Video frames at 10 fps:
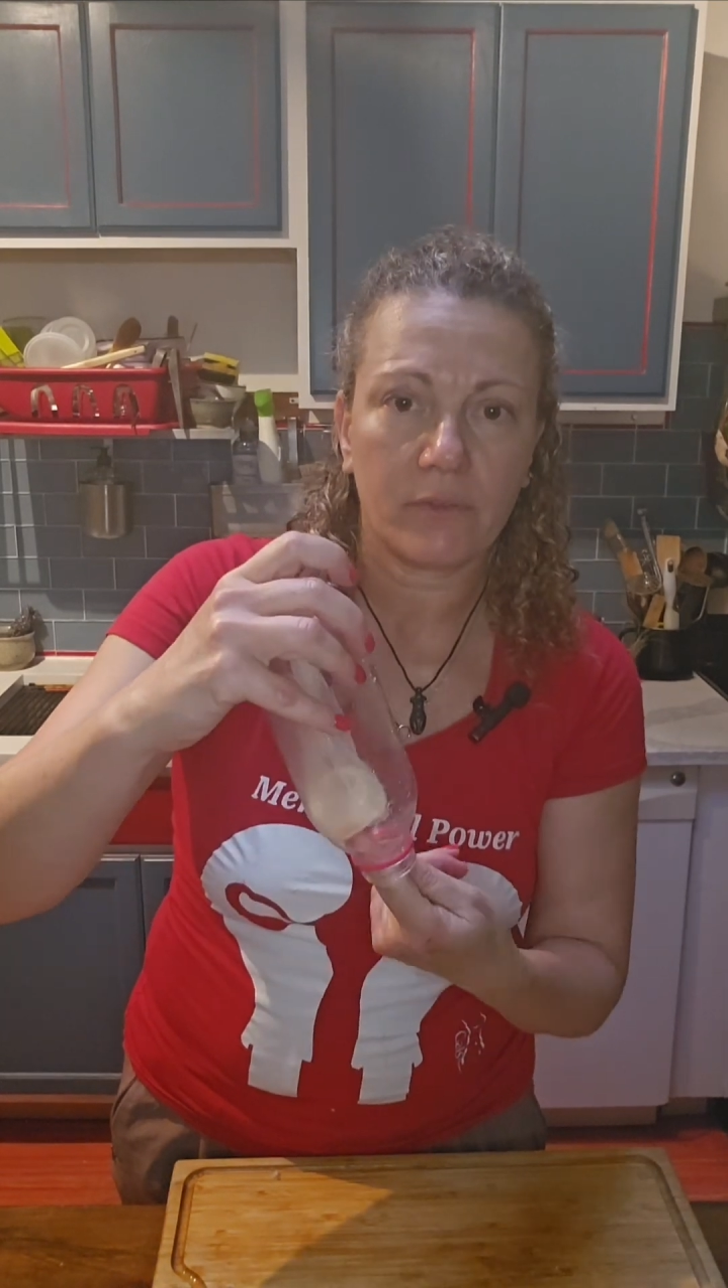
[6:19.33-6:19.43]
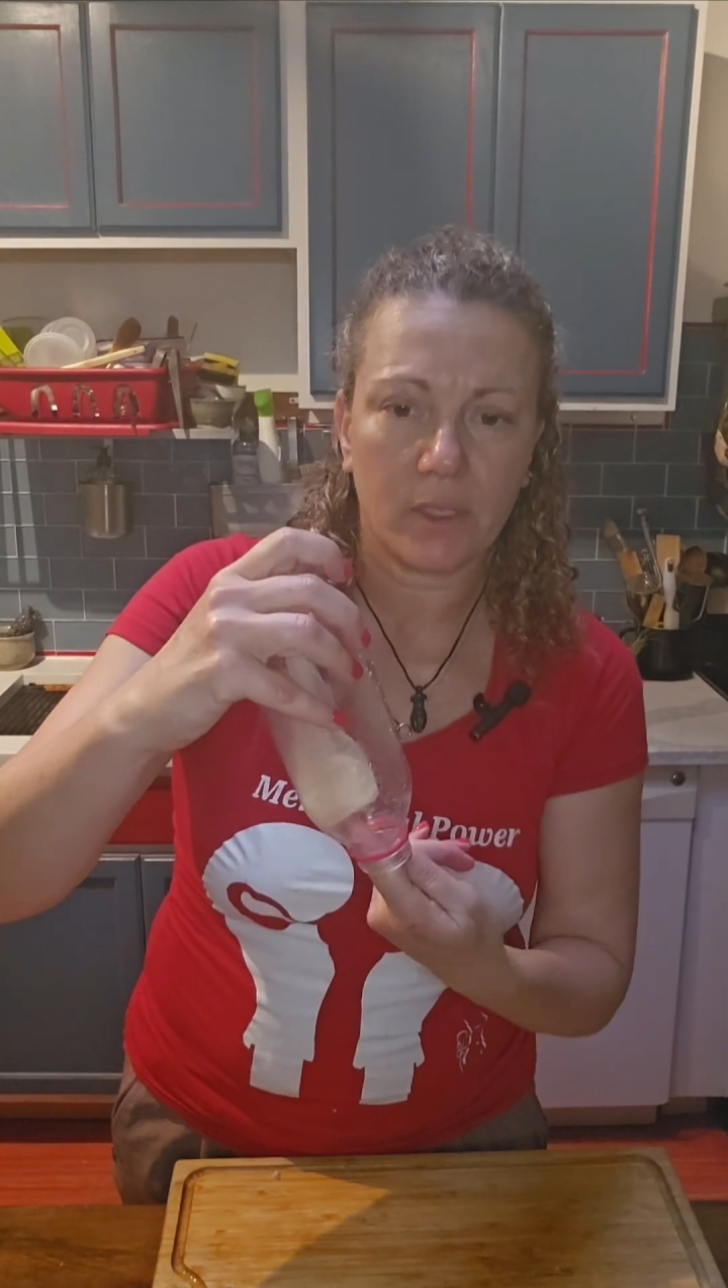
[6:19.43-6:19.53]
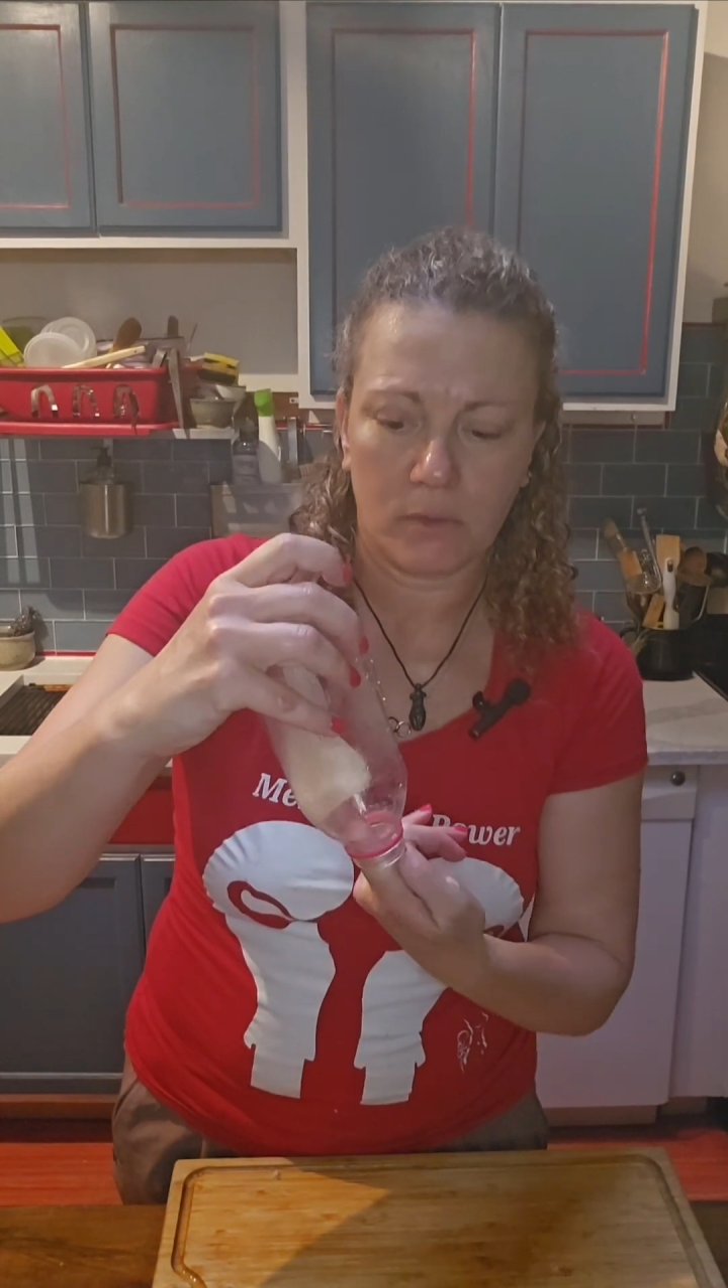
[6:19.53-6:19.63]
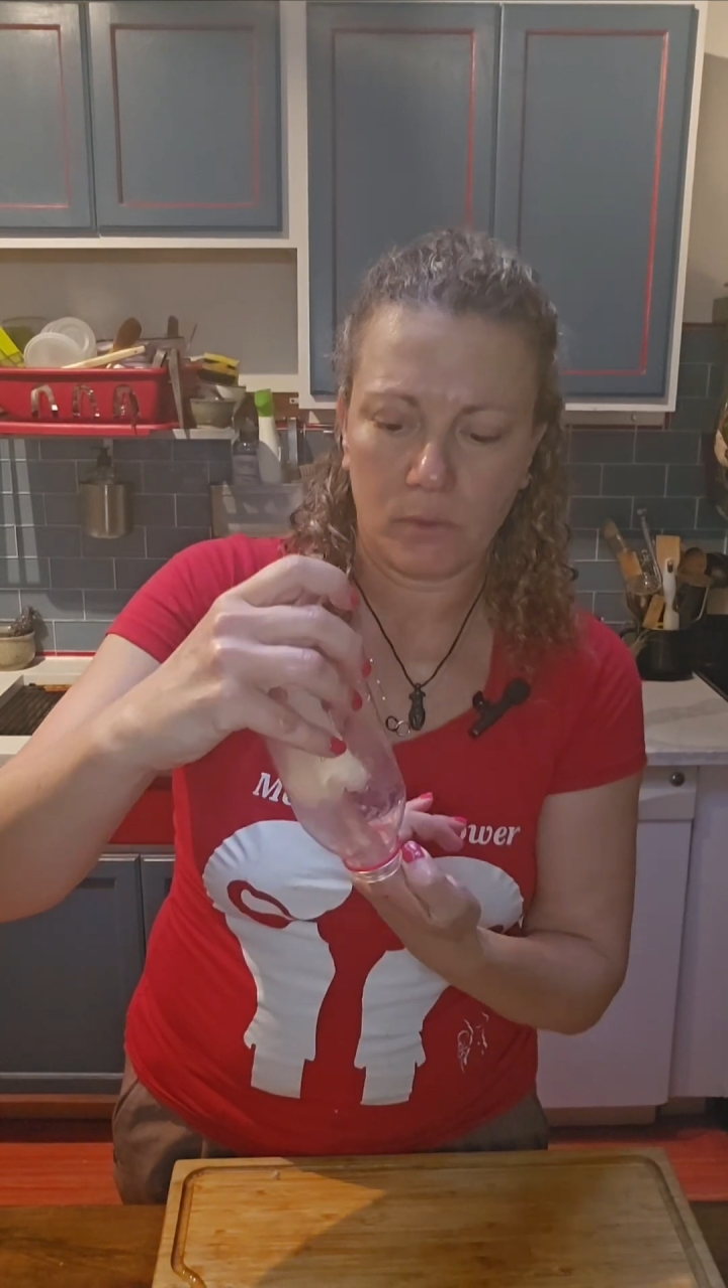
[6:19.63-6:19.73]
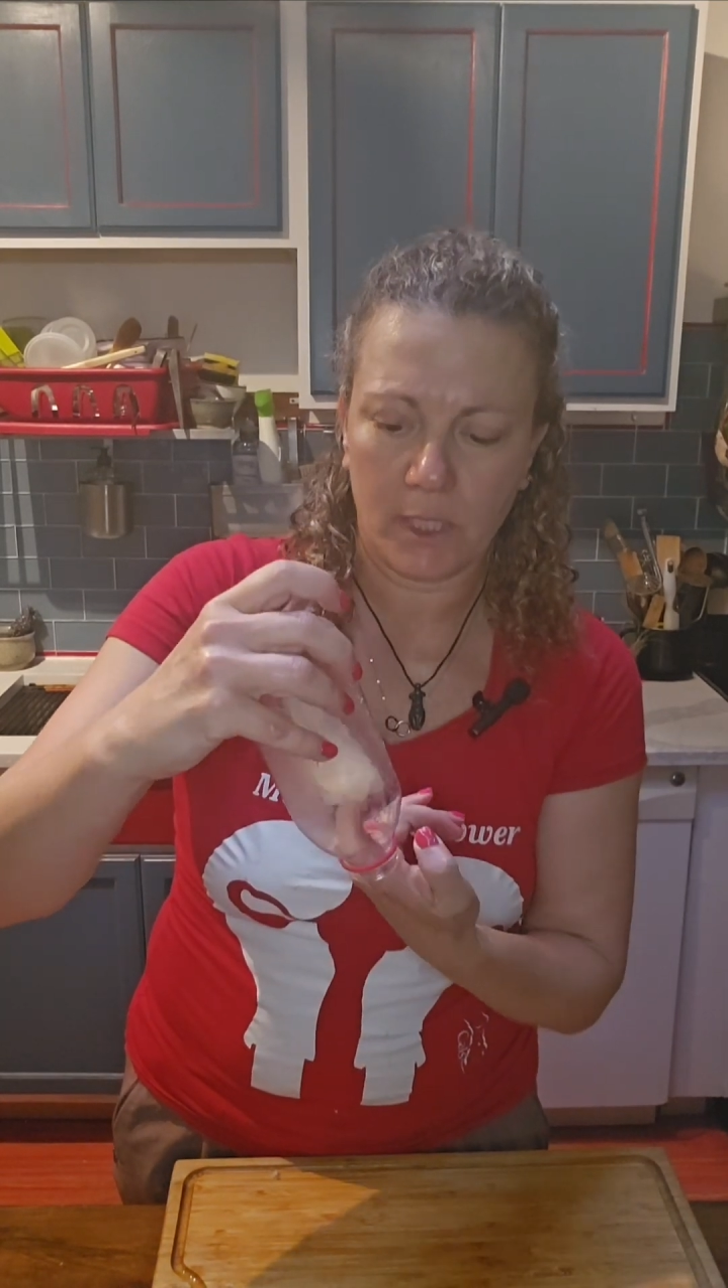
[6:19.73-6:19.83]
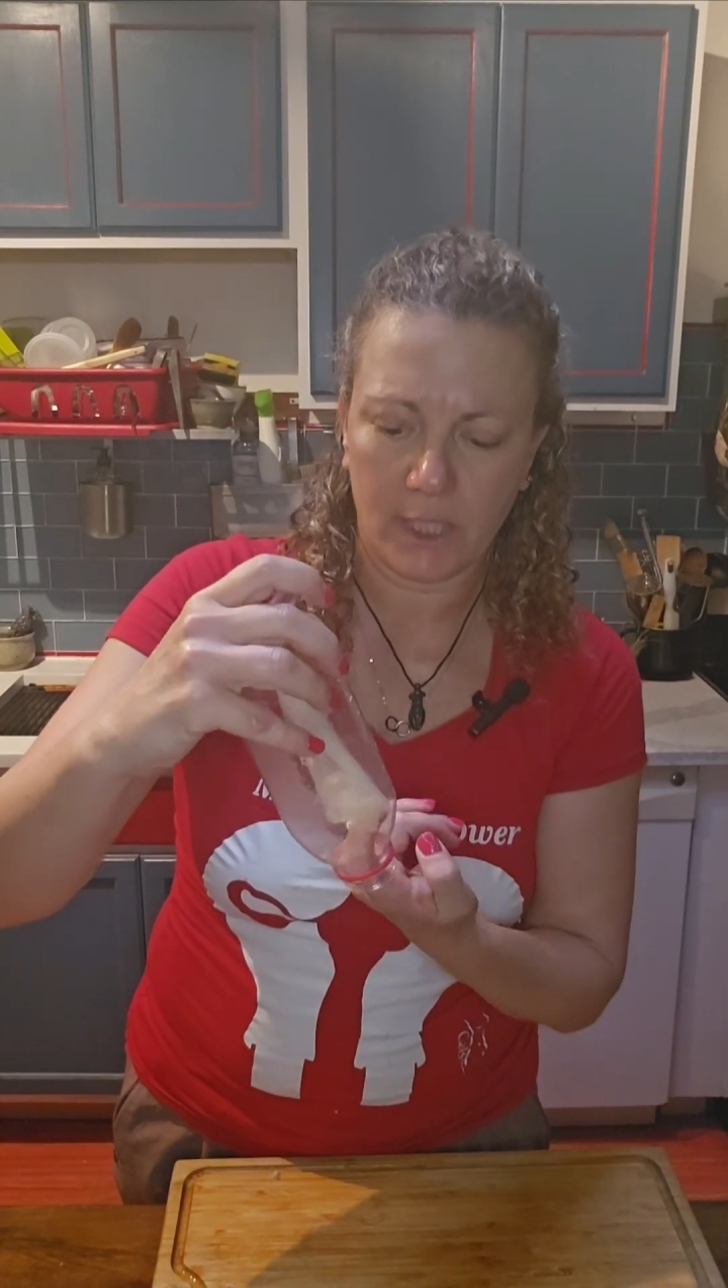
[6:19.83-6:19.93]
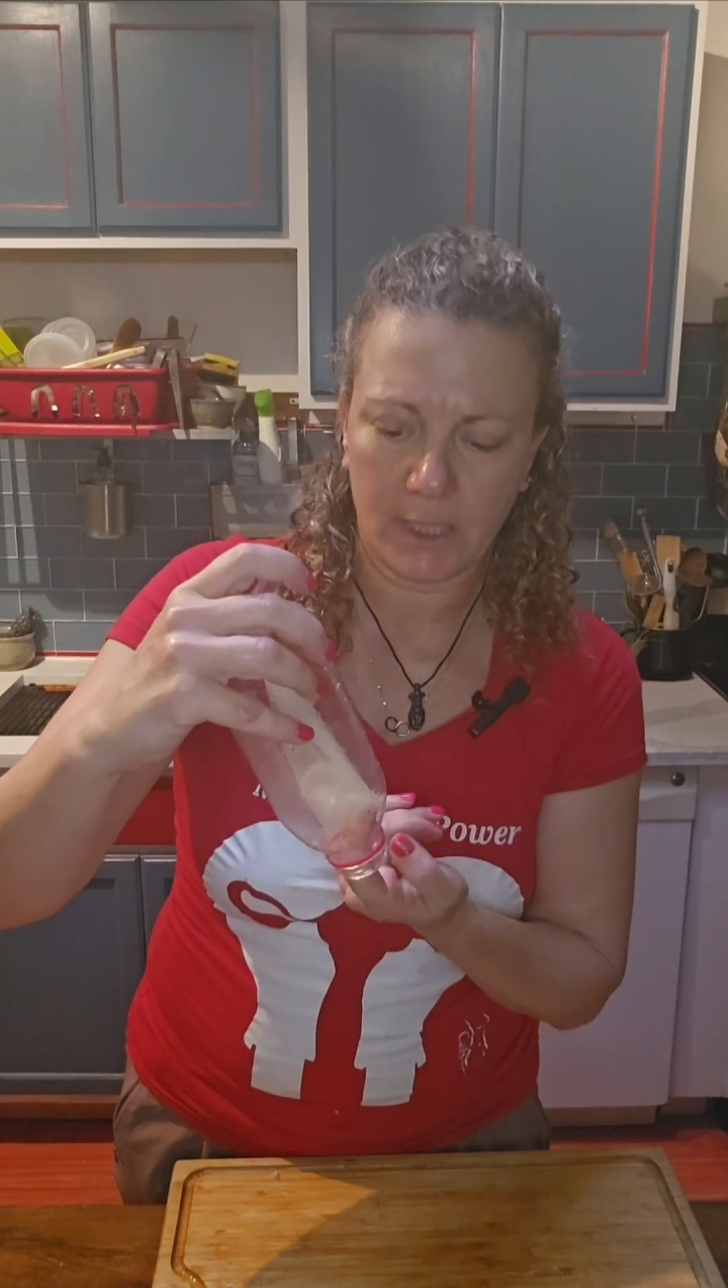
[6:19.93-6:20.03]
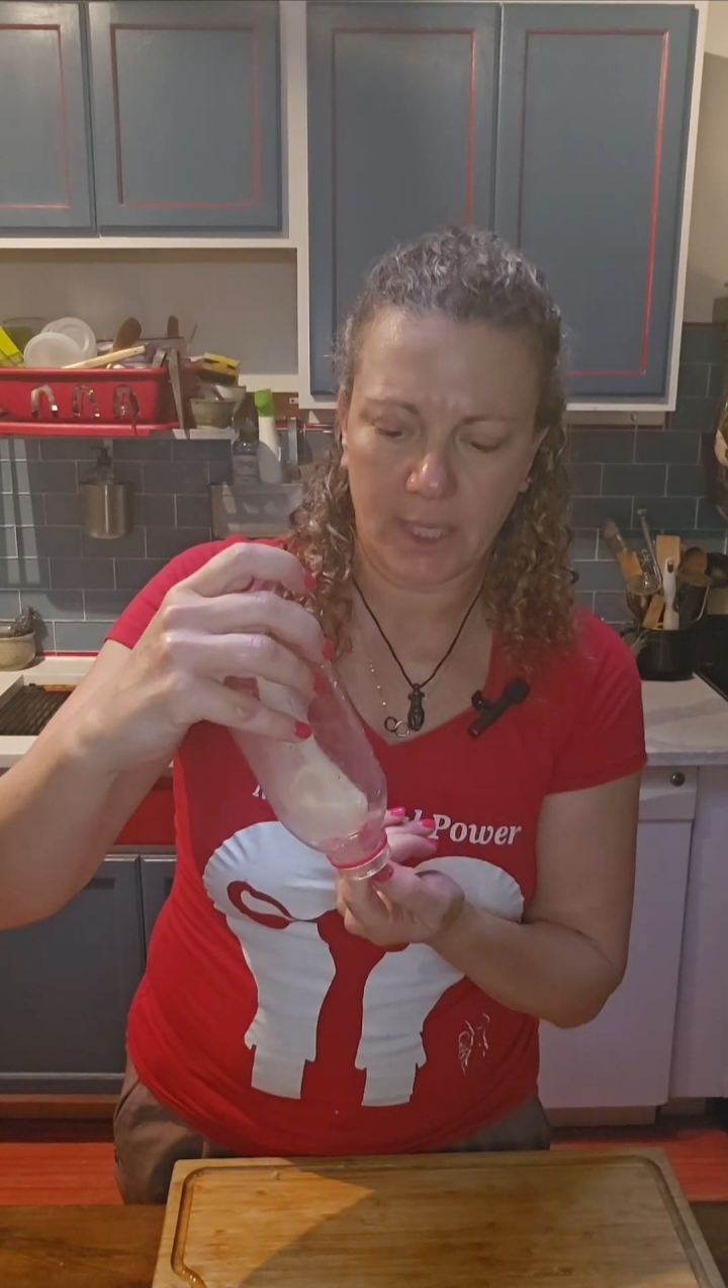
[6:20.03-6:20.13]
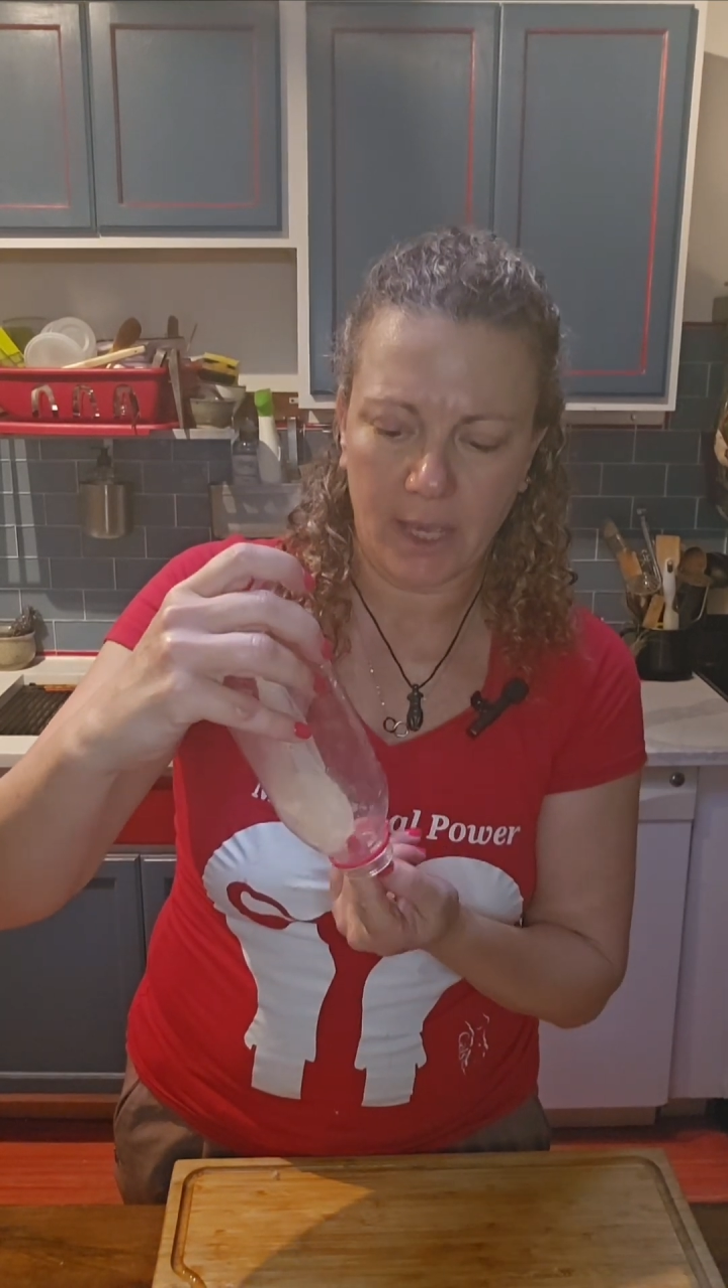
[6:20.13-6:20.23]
that we can